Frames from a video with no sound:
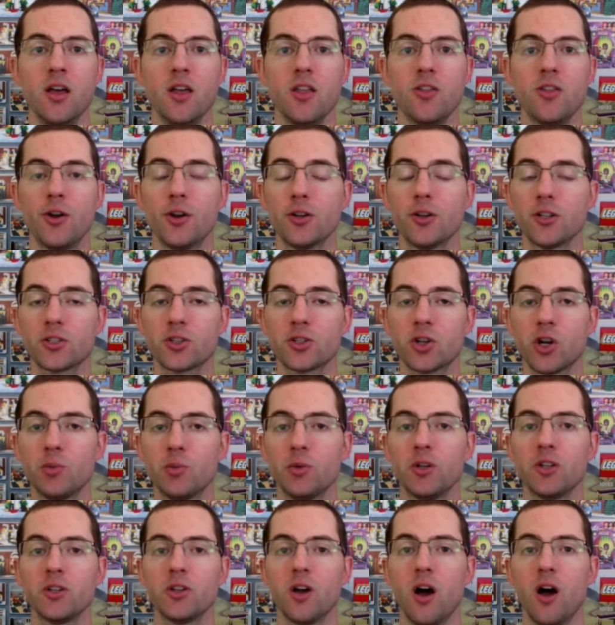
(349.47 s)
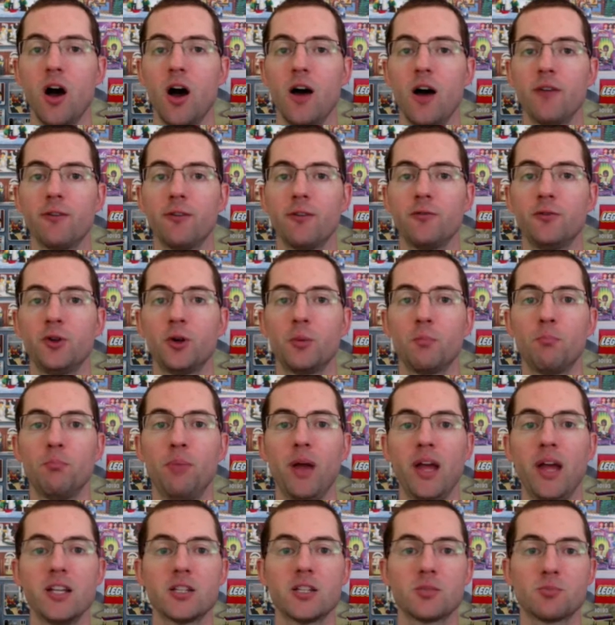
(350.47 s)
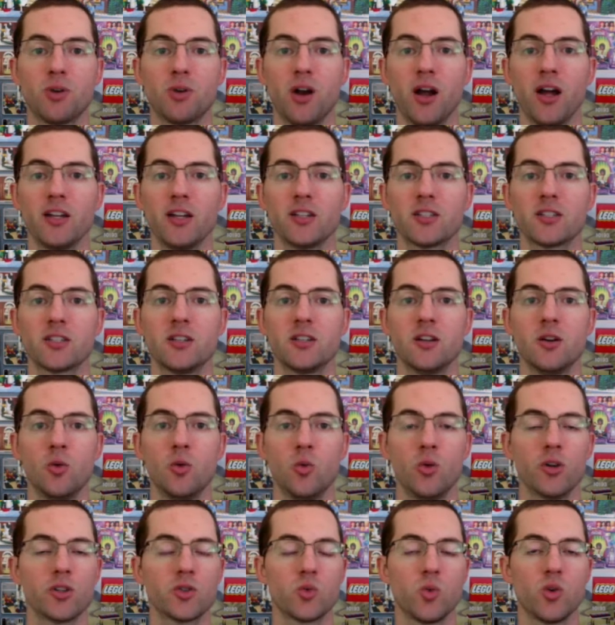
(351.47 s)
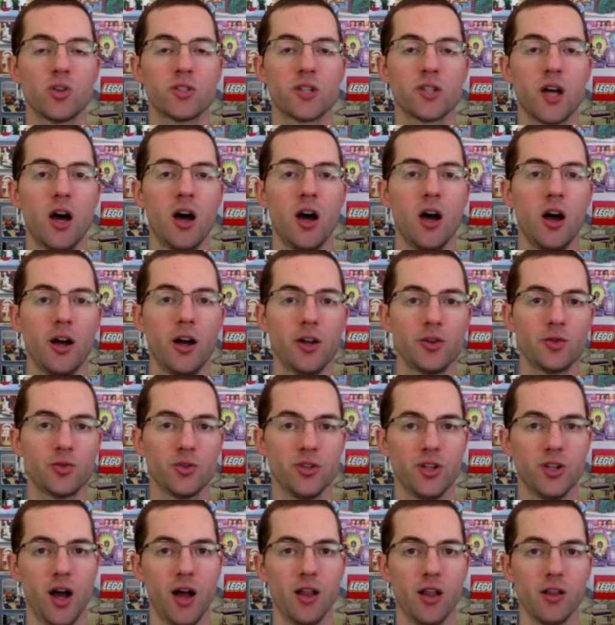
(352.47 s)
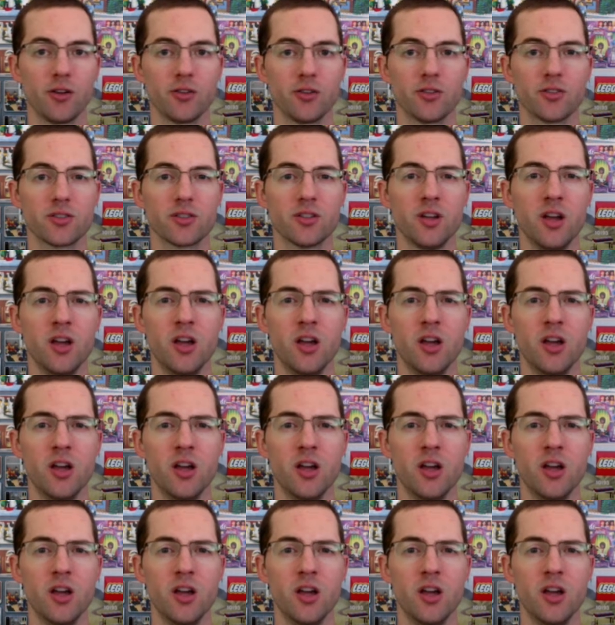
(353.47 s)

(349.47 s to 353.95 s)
They're determined off of your base price, which was $100.